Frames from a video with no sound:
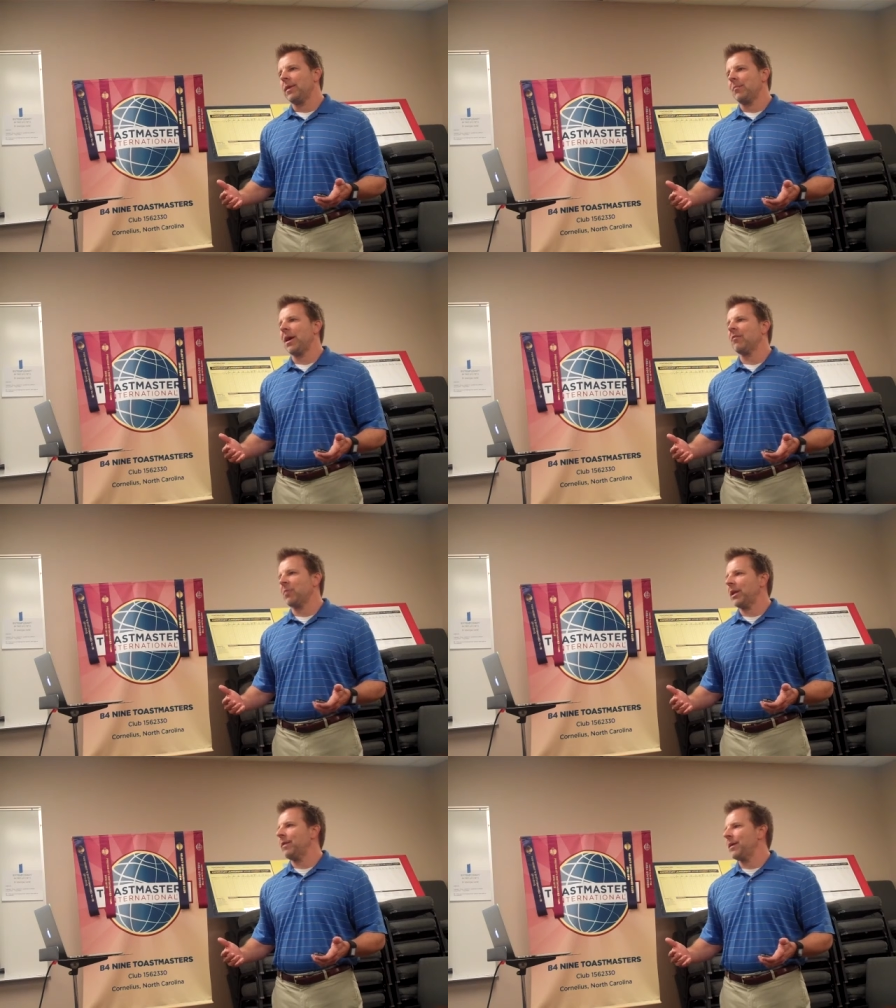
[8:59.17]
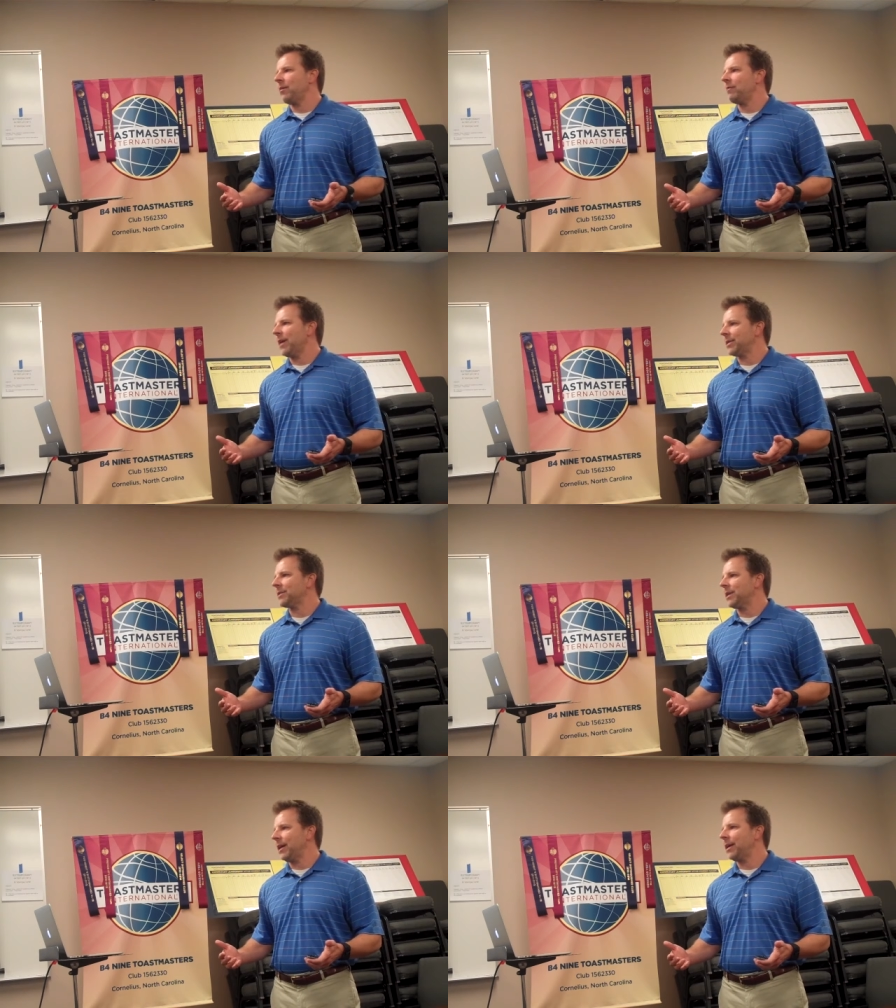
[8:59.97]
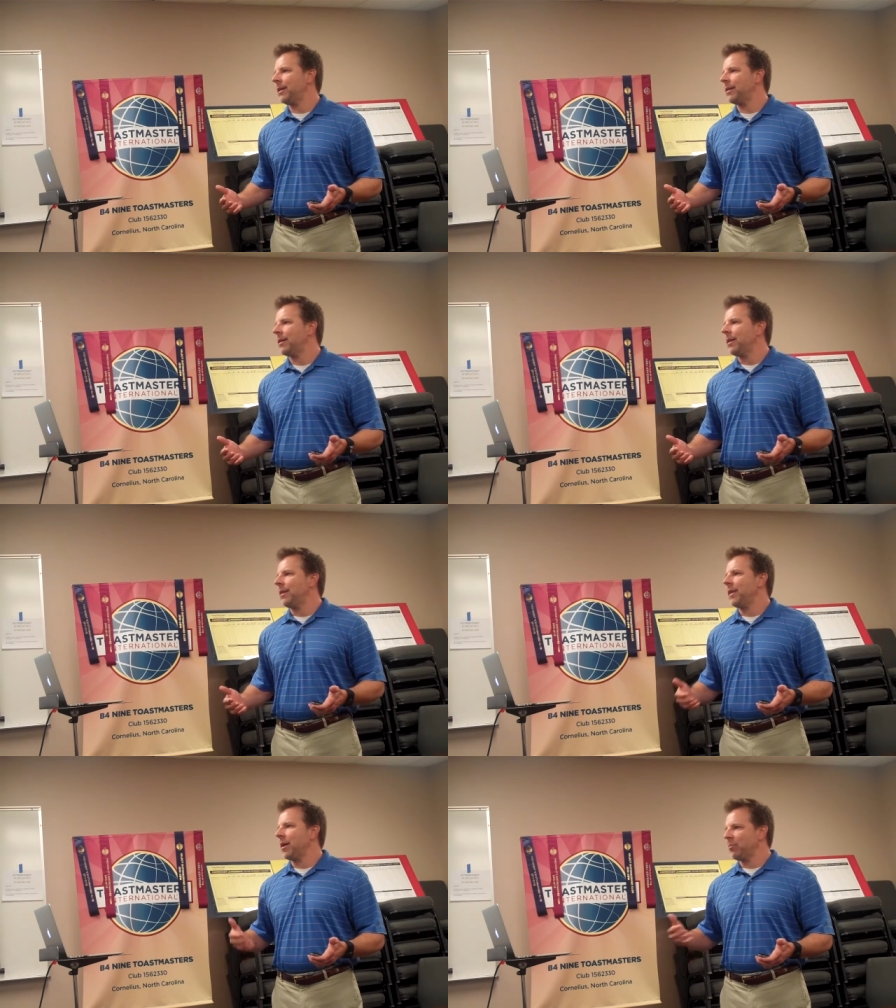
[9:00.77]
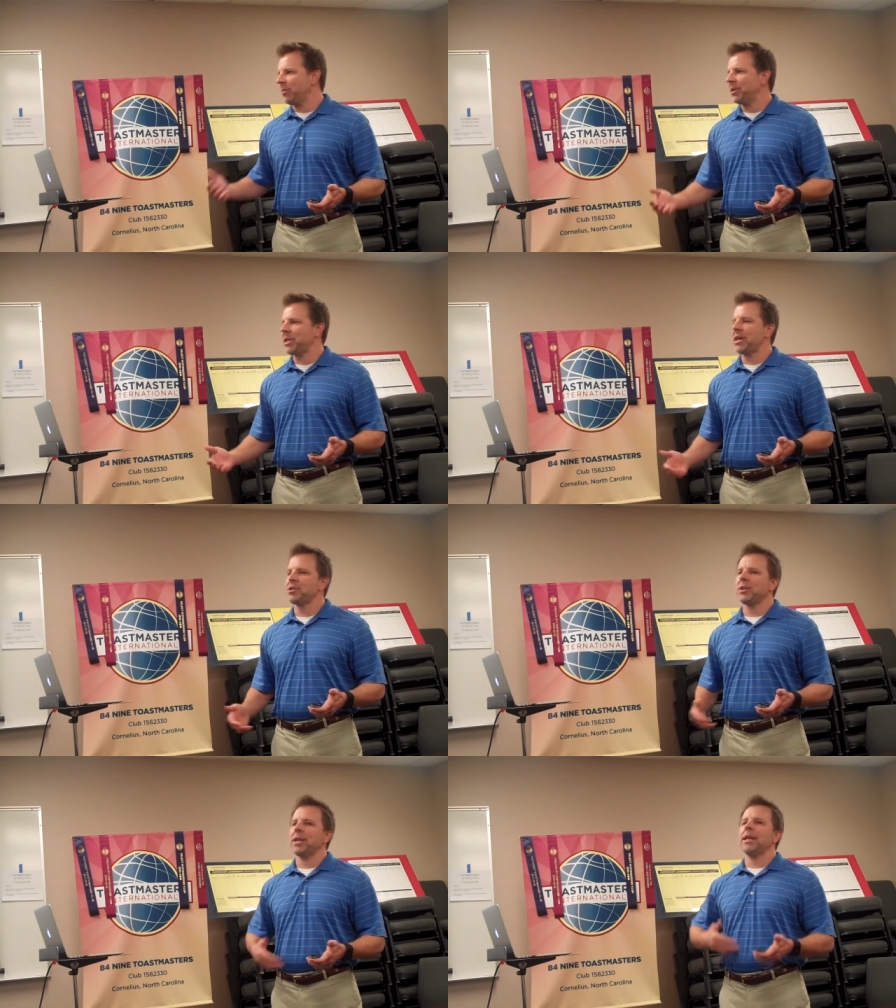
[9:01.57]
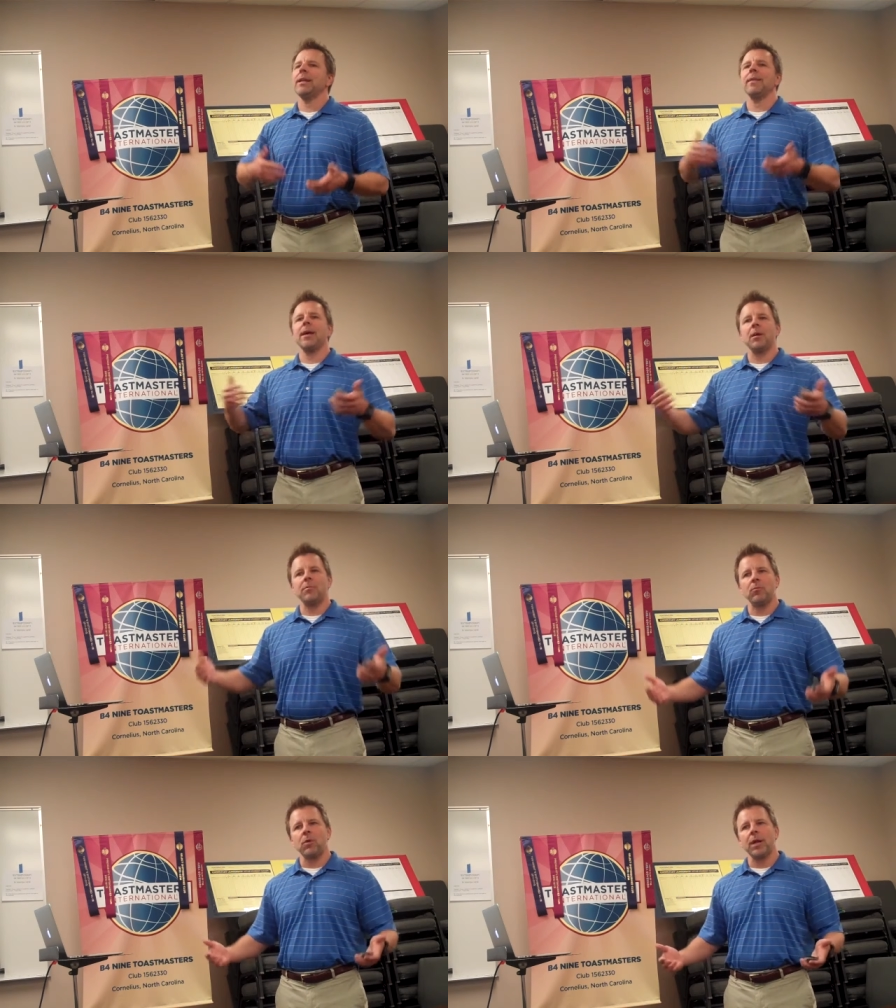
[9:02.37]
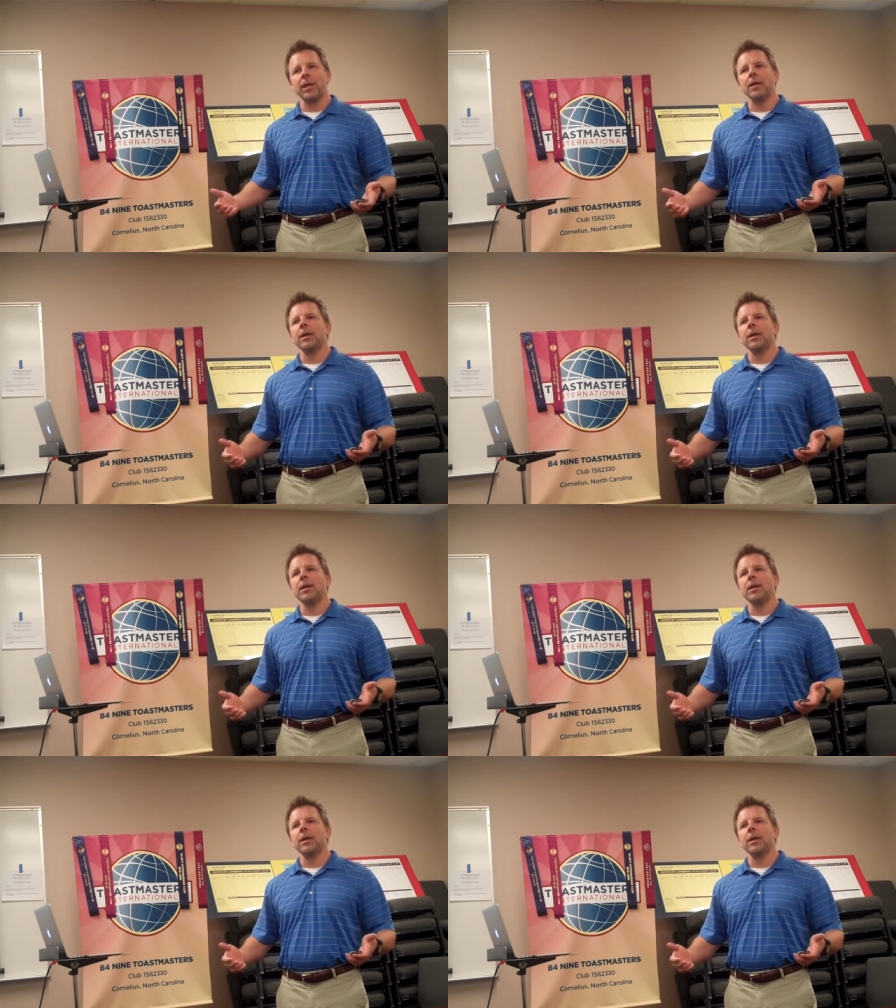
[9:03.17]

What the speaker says: amount of money that you invest in the implementation and getting that up and running